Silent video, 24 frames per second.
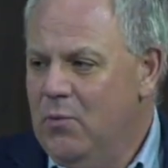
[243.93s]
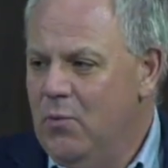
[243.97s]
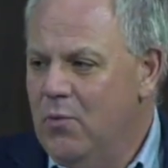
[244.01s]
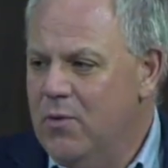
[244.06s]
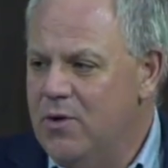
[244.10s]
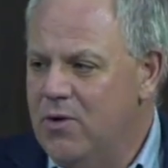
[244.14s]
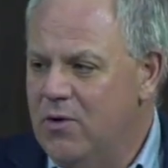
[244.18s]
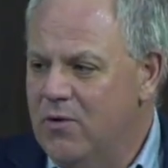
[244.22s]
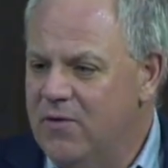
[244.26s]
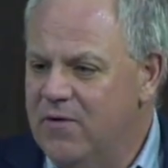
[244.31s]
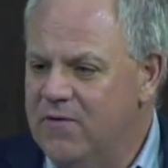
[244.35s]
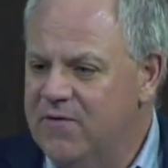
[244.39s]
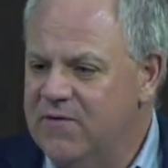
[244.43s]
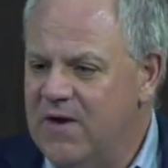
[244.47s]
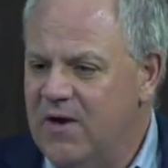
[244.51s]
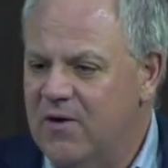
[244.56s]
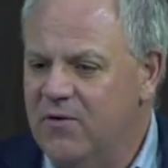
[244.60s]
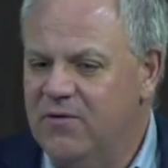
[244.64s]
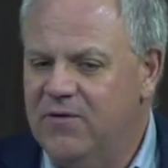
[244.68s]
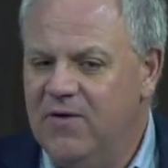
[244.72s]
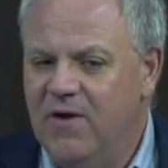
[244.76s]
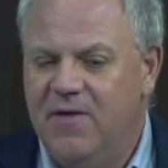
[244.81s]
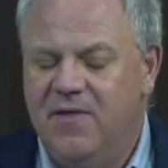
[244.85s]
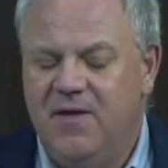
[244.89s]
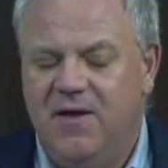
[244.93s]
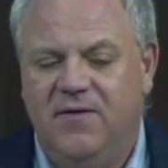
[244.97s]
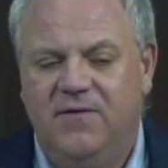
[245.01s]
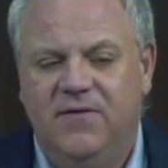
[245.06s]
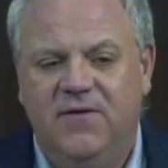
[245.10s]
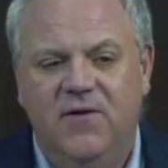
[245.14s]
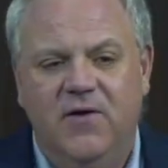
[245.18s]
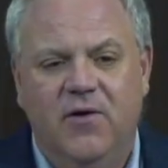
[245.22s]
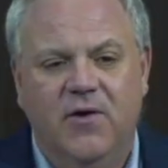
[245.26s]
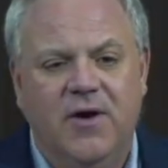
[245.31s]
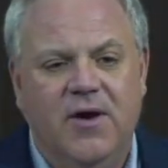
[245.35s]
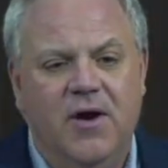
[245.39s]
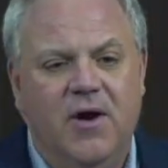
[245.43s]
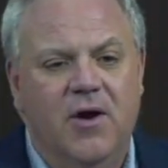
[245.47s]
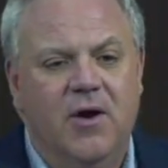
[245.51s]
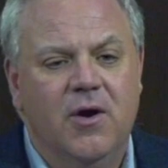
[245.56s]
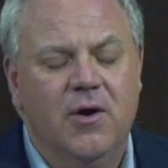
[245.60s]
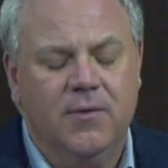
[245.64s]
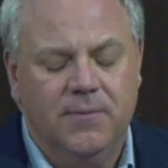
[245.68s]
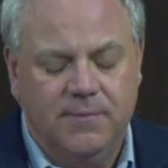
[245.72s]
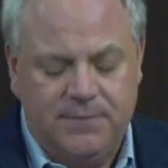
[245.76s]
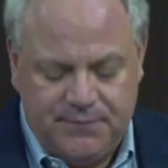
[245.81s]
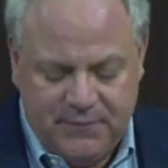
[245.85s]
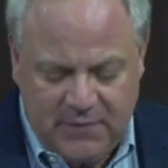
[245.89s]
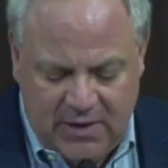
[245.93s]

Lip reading: when you're the Secretary of the Interior,